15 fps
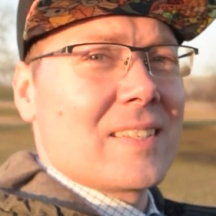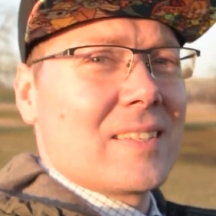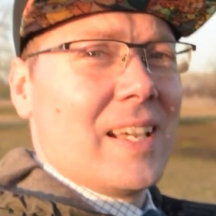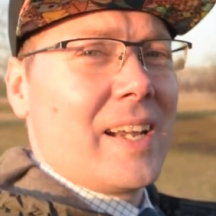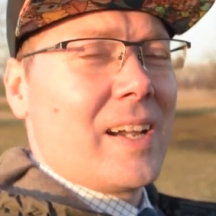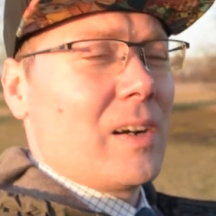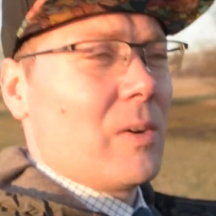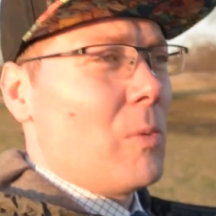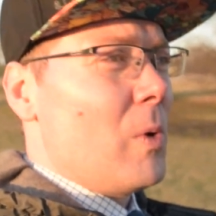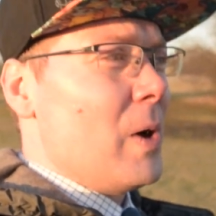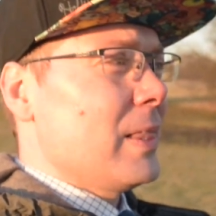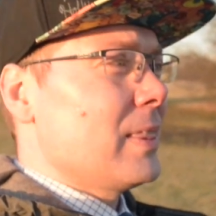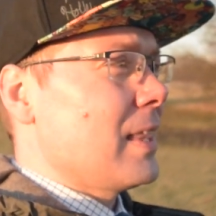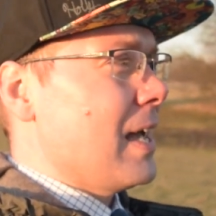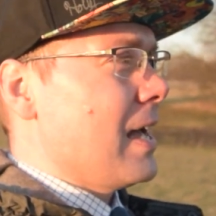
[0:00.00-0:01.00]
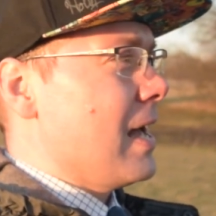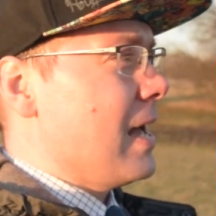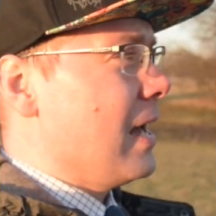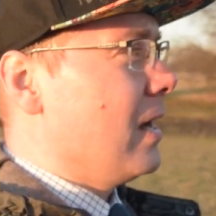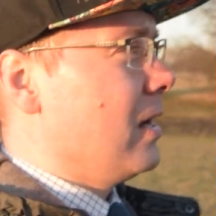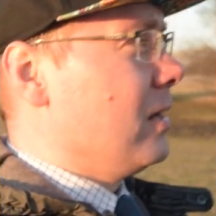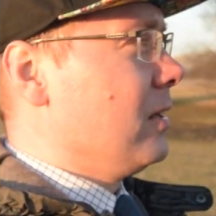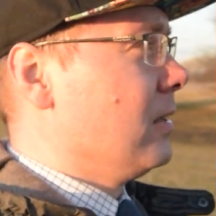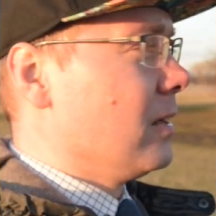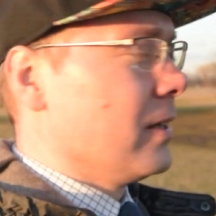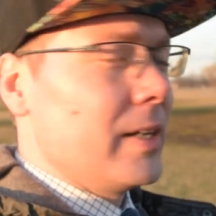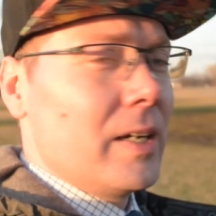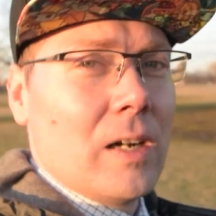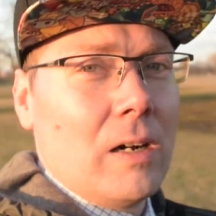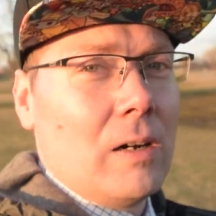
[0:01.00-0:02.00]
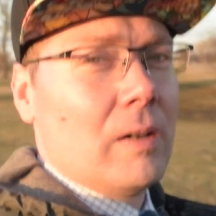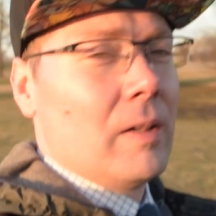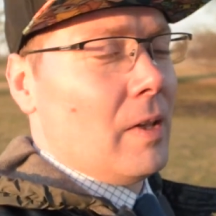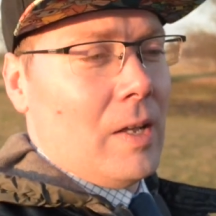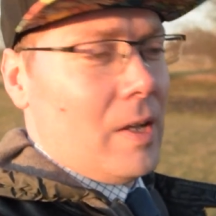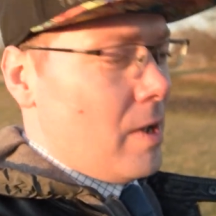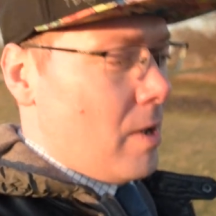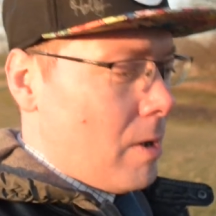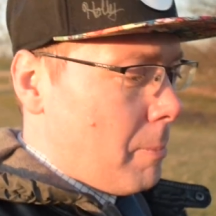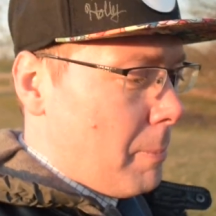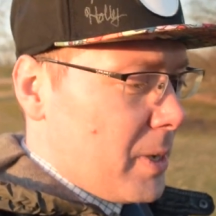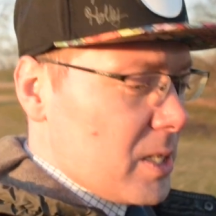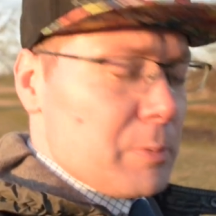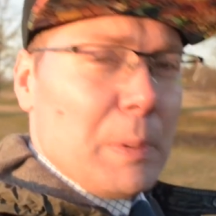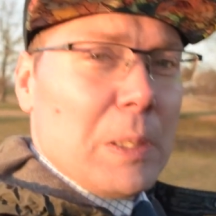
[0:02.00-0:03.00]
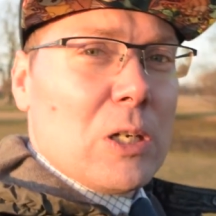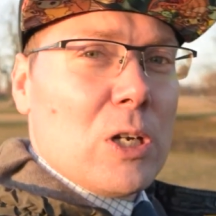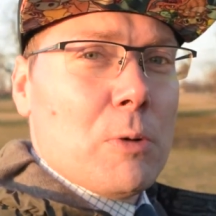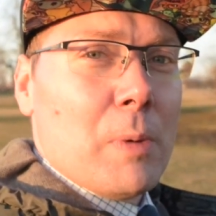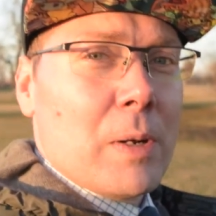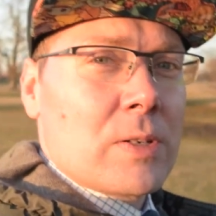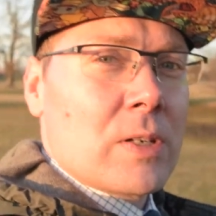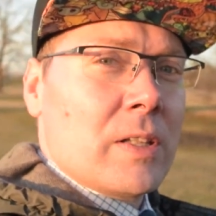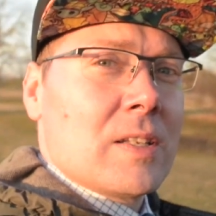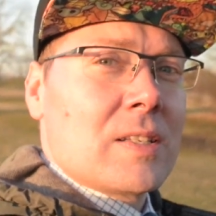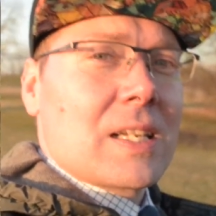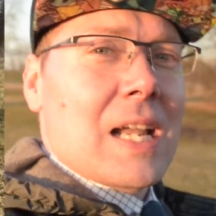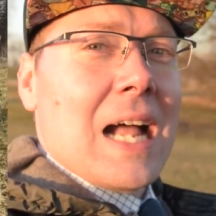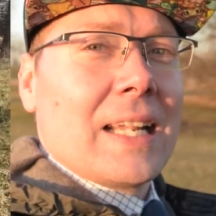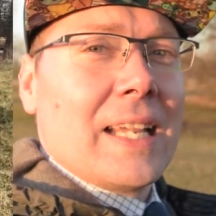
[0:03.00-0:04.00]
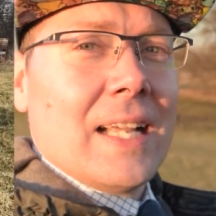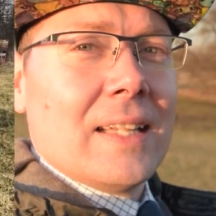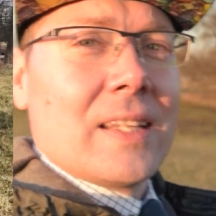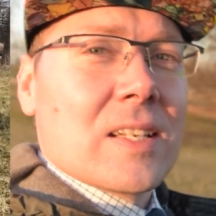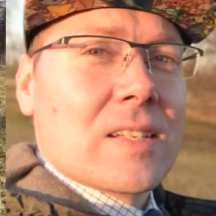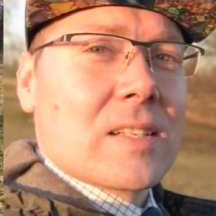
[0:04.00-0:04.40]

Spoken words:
thinking, what the hell? You know, must be too much of this caliente